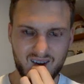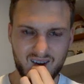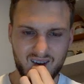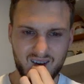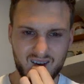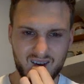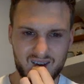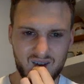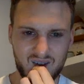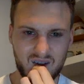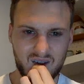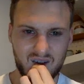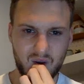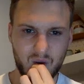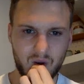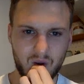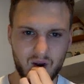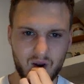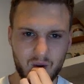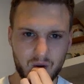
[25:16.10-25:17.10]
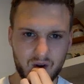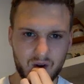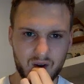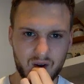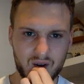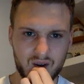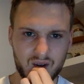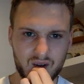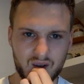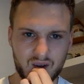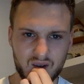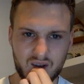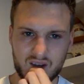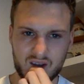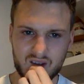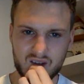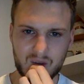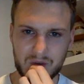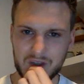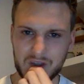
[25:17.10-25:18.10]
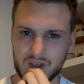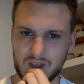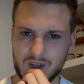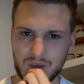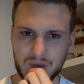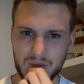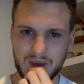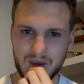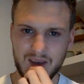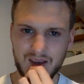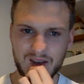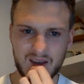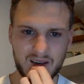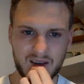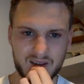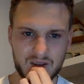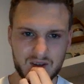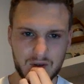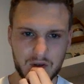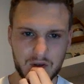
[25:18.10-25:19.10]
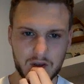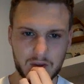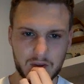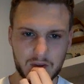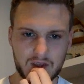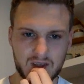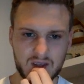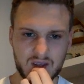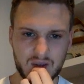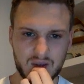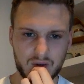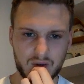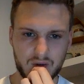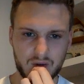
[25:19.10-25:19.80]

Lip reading: Not what I wanted. That's going to be too big, too expensive.